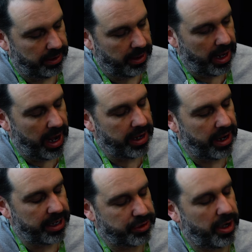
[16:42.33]

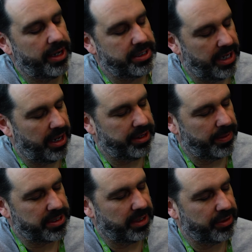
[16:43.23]
I try and say, I think to
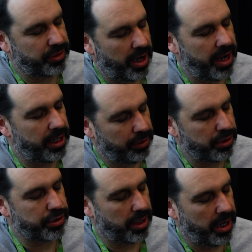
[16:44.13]
myself, try and
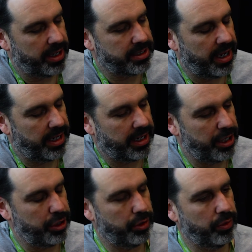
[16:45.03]
close your eyes, and can
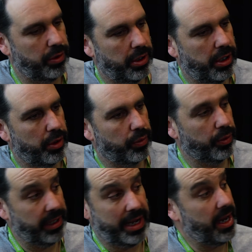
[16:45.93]
you
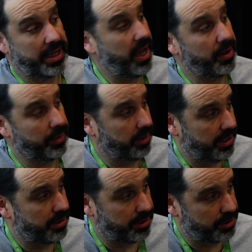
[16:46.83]
relate? And I can't
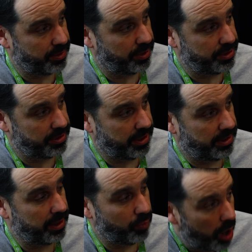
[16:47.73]
relate to the stories you tell.
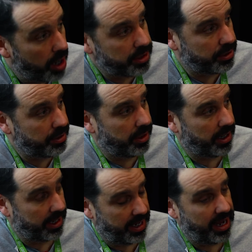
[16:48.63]
I want to, and
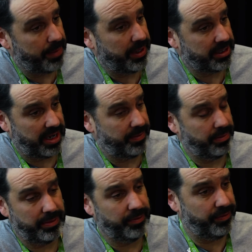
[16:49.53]
I can't, because I'm
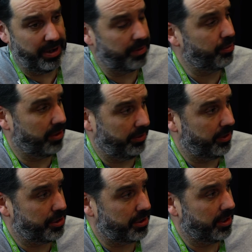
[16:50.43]
very
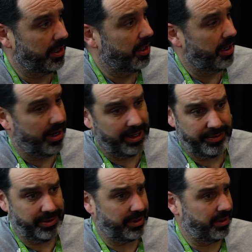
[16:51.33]
privileged. I live
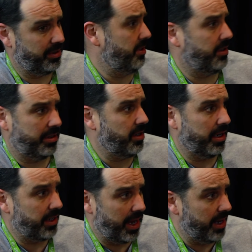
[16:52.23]
in
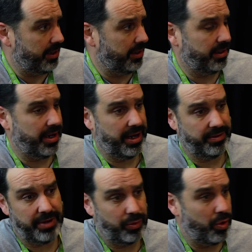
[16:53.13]
Canada.
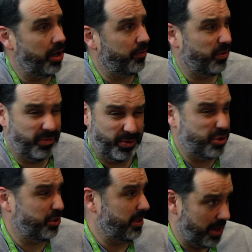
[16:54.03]
I want for
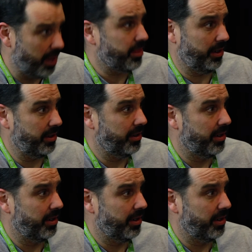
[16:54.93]
virtually nothing.